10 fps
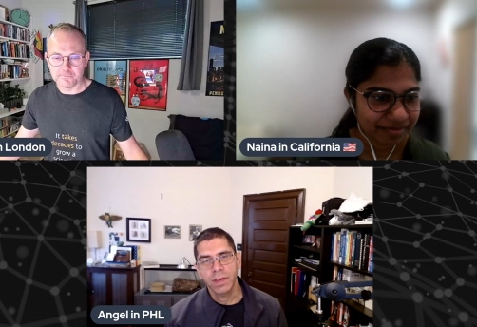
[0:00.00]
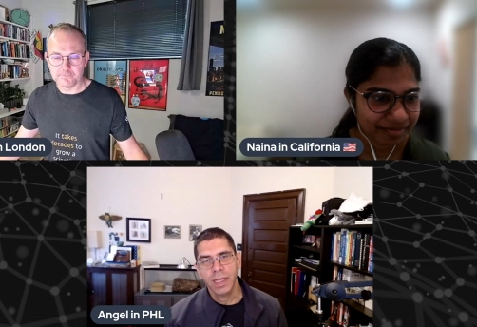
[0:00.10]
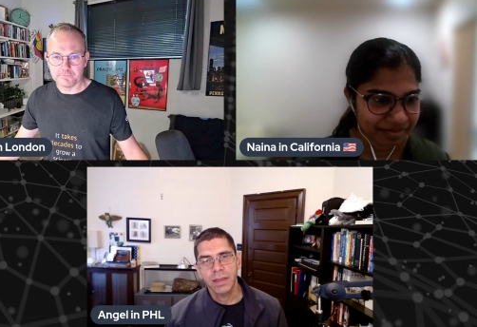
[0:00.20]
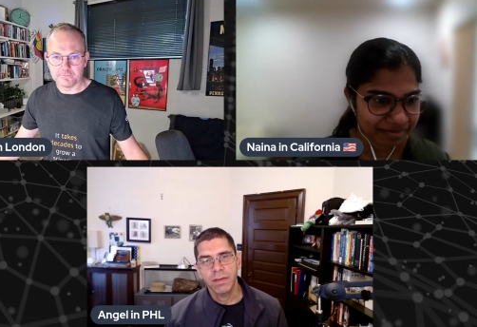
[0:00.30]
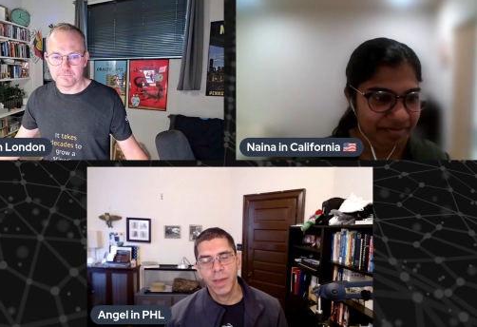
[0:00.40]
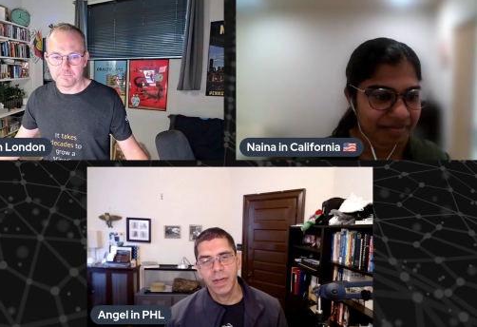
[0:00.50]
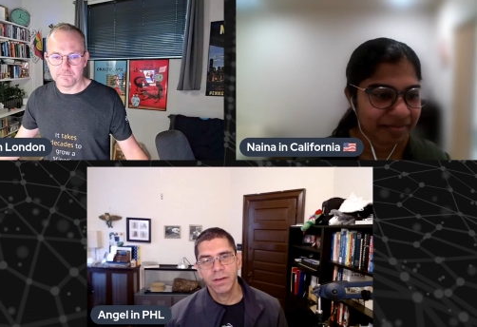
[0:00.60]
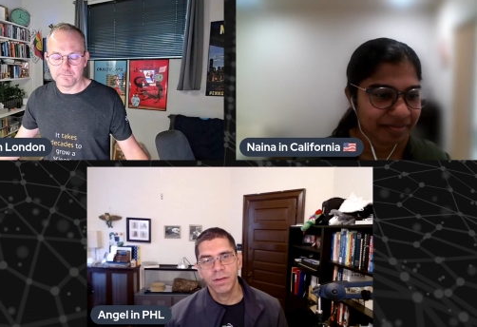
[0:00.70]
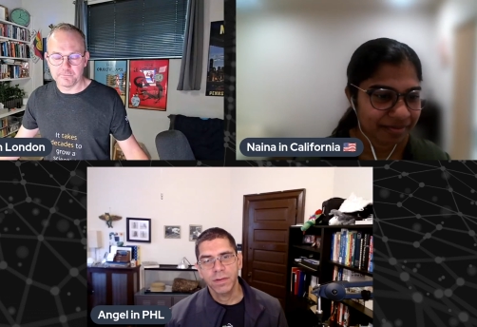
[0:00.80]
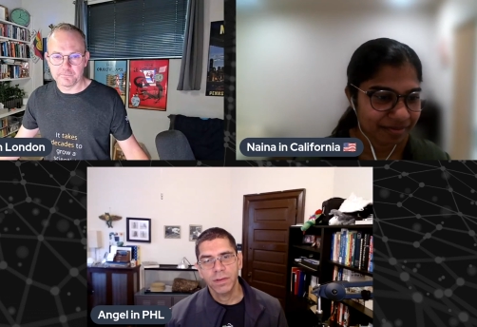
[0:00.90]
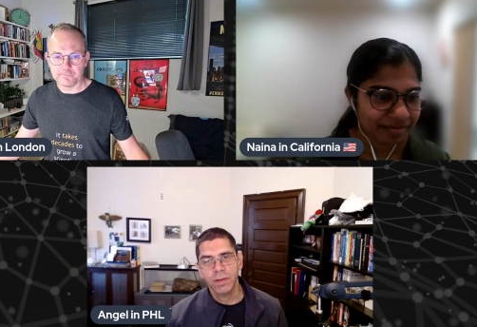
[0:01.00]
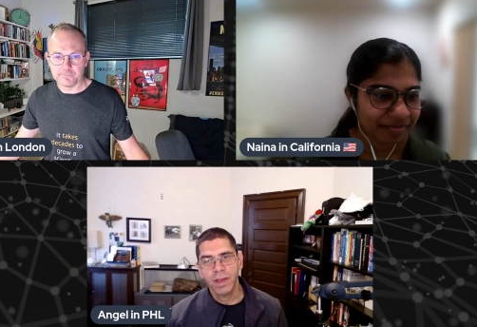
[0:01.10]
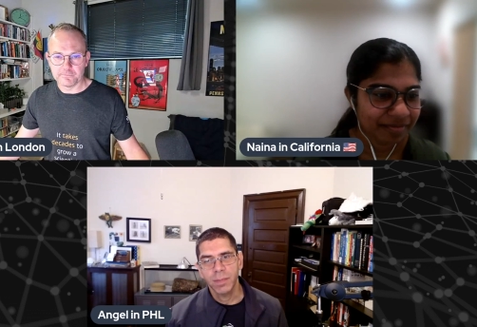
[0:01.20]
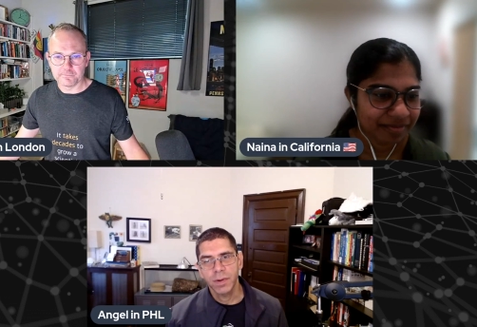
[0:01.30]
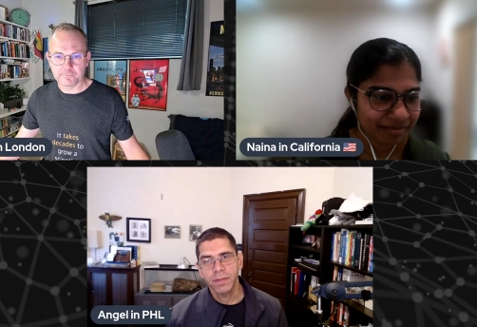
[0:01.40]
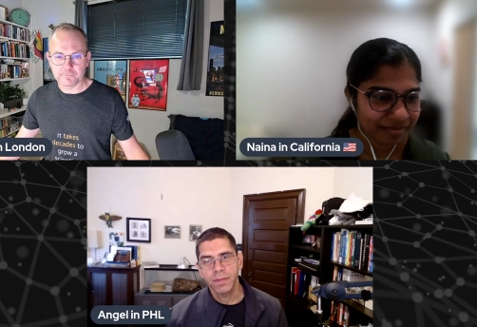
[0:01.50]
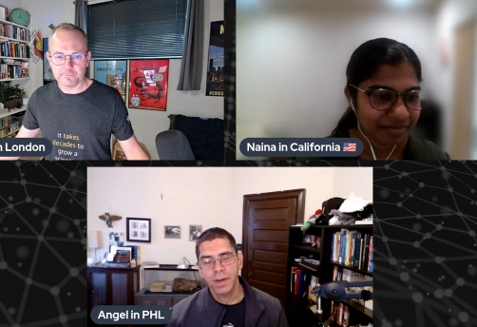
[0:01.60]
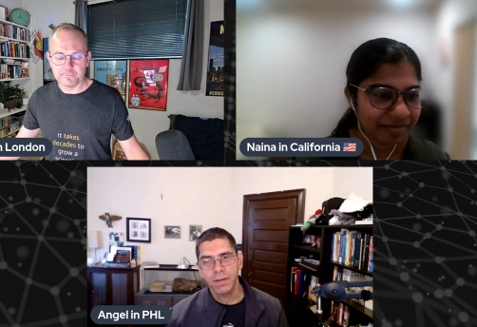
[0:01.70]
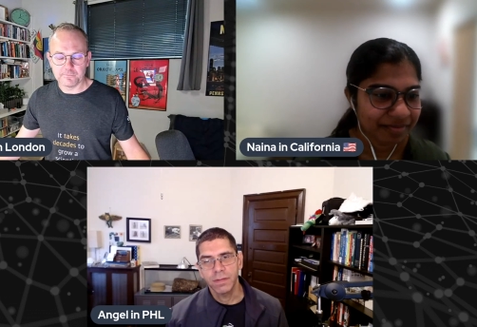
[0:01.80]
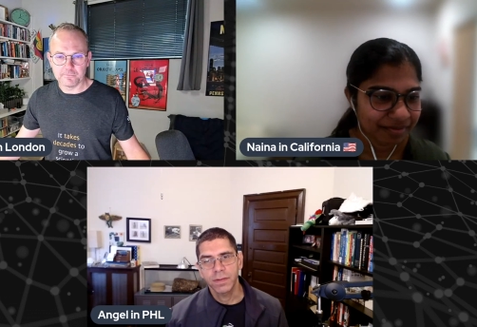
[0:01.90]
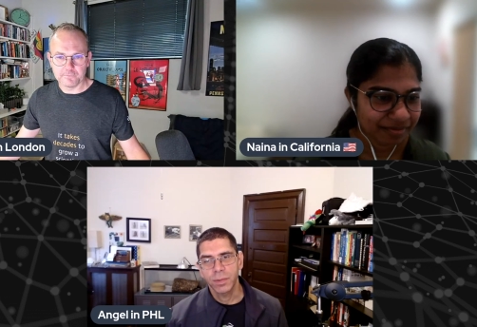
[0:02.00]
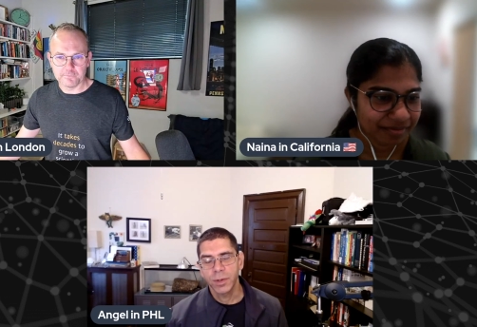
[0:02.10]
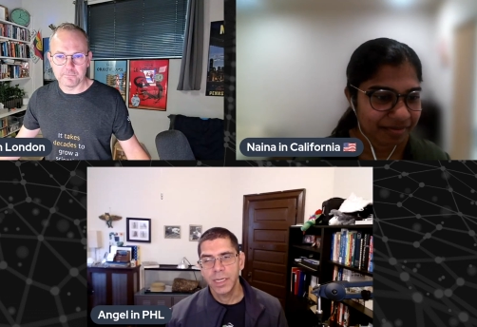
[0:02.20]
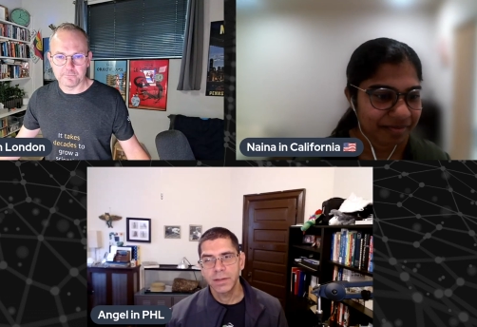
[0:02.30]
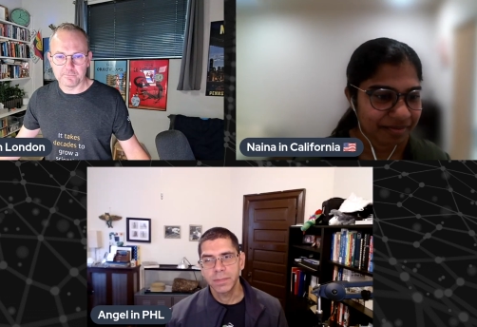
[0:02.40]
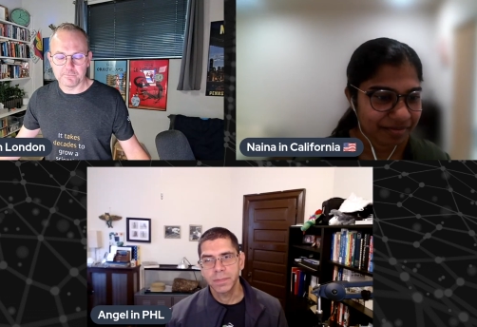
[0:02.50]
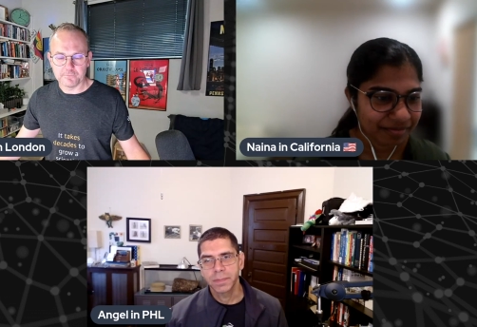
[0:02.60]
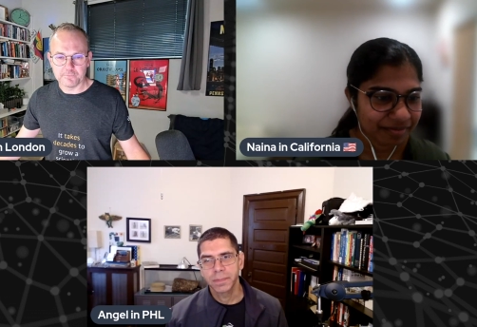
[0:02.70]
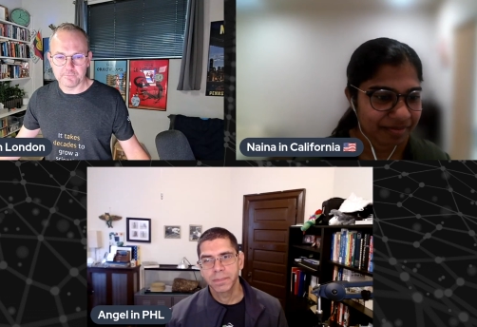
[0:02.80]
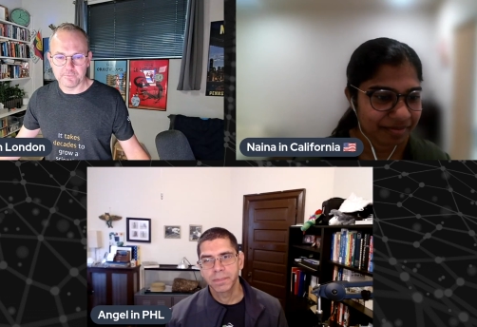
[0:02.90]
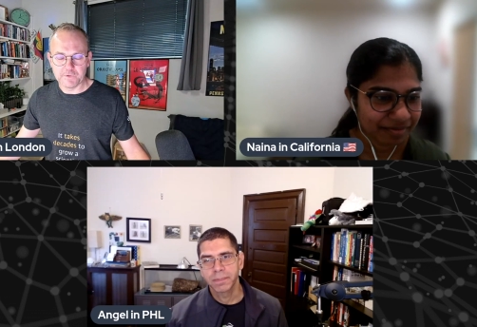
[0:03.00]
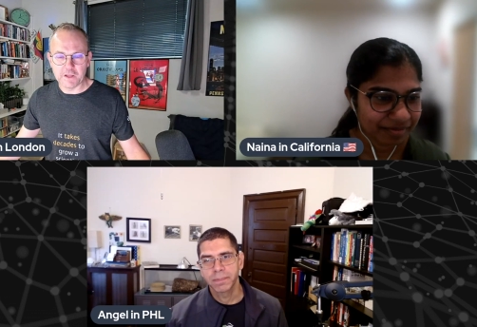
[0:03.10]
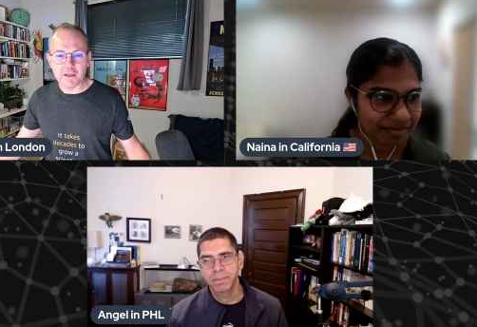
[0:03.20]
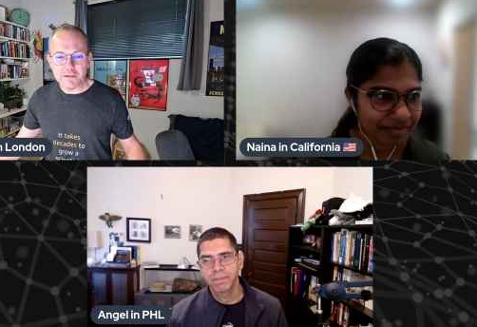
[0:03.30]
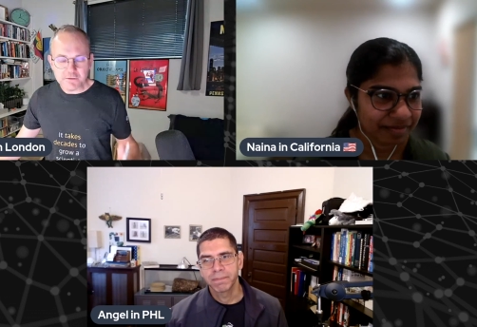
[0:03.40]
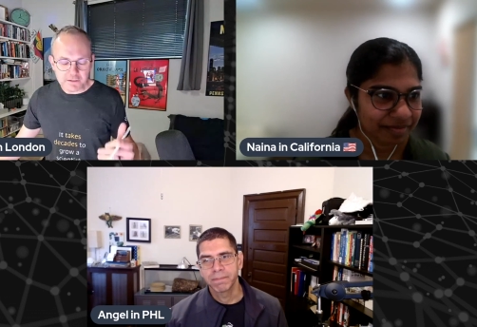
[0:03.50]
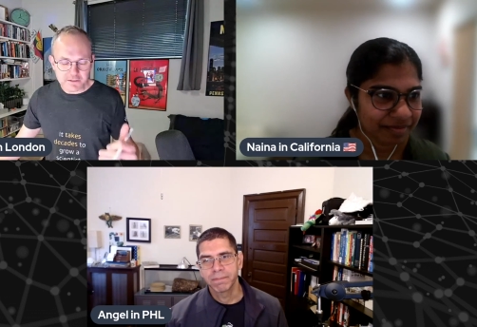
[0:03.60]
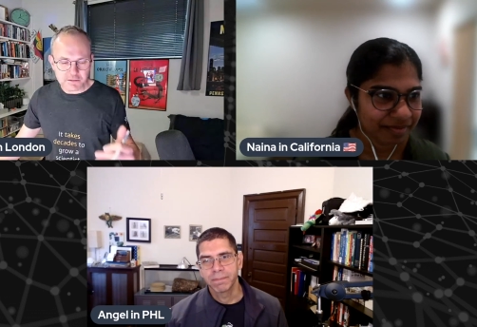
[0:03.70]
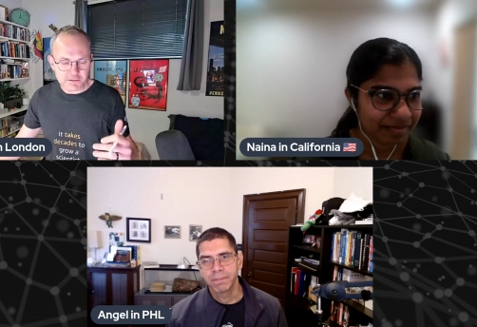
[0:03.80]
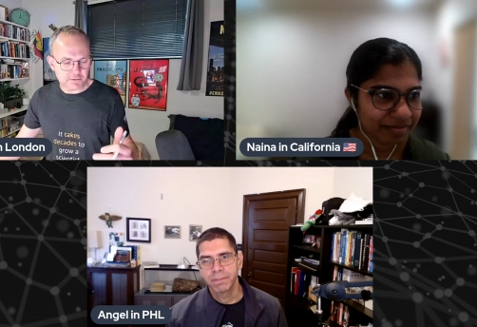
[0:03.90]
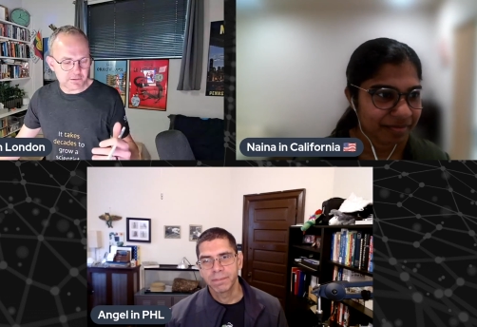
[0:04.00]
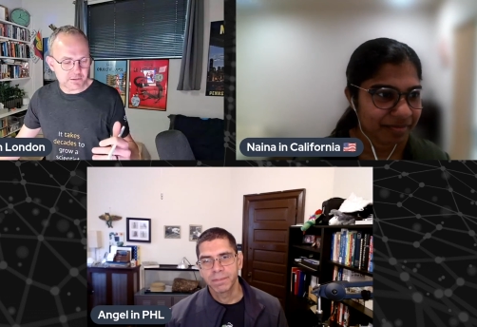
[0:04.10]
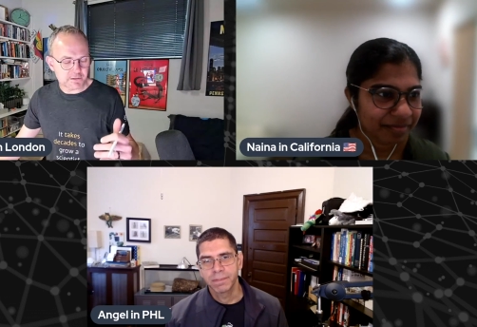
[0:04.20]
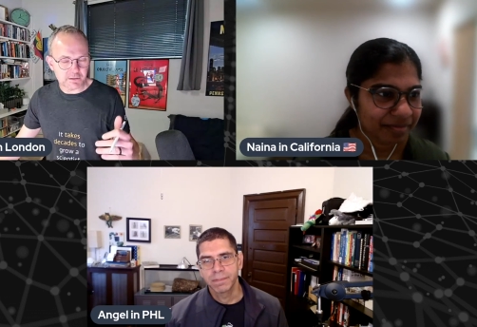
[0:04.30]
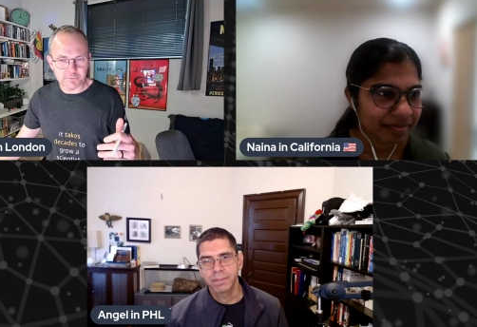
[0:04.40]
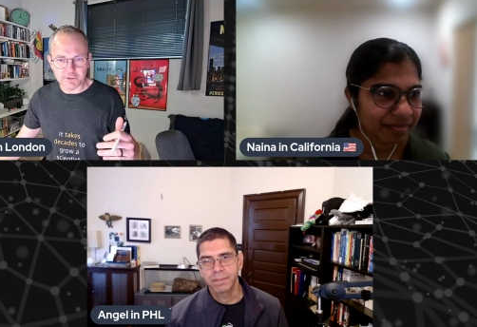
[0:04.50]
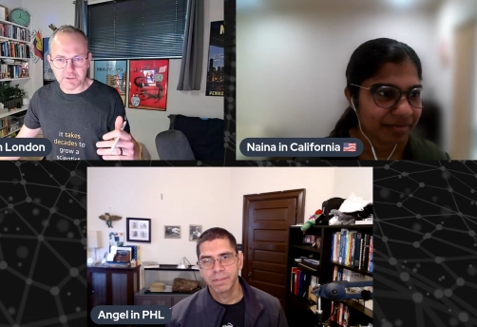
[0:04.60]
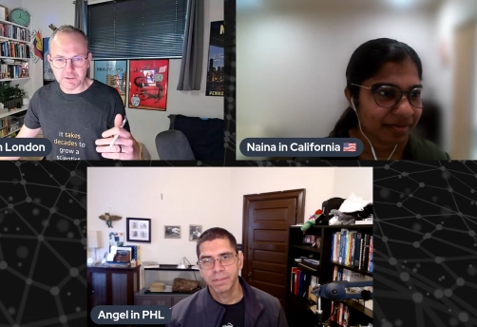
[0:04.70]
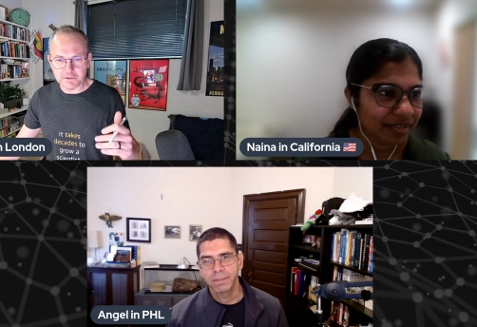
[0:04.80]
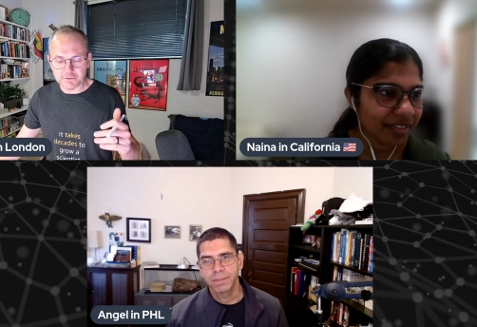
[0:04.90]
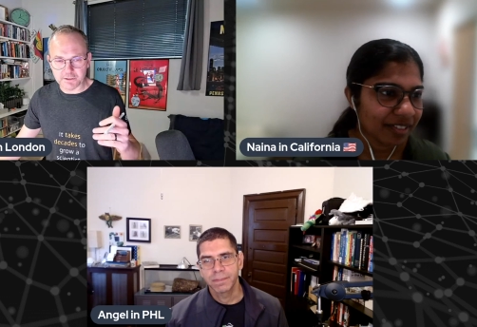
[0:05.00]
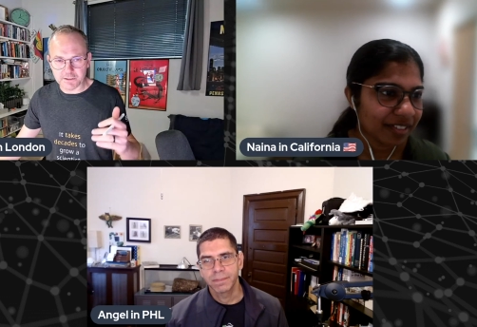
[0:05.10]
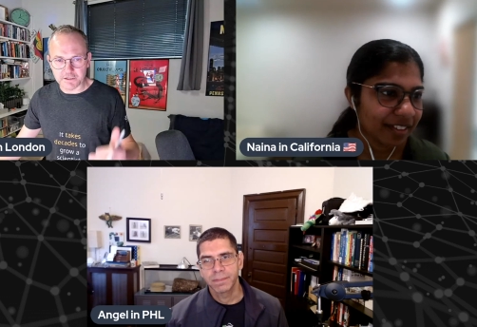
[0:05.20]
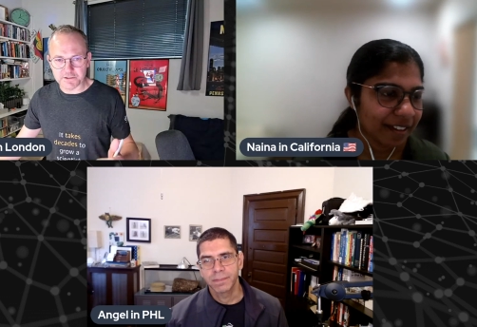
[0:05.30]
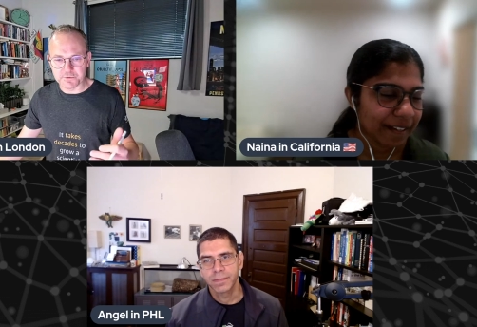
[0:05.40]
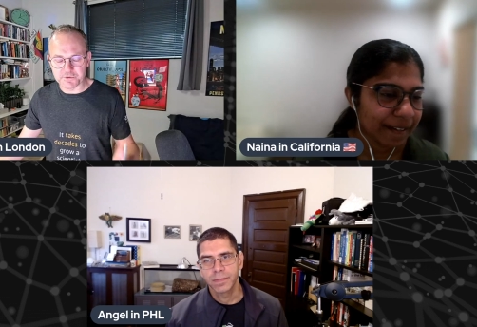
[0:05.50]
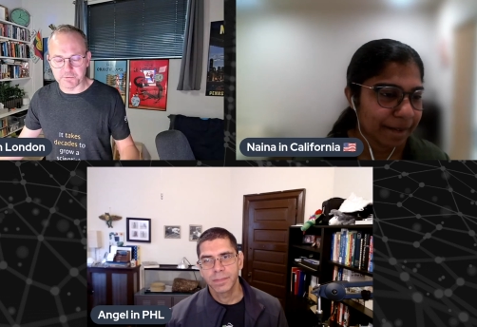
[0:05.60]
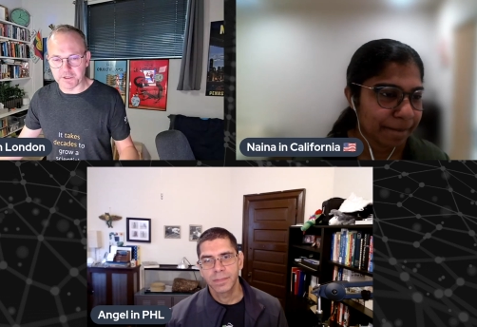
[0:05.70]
Speaker 1: to get this managed service on top of, of Kubernetes.
Speaker 2: Now, this is this is something that customers have been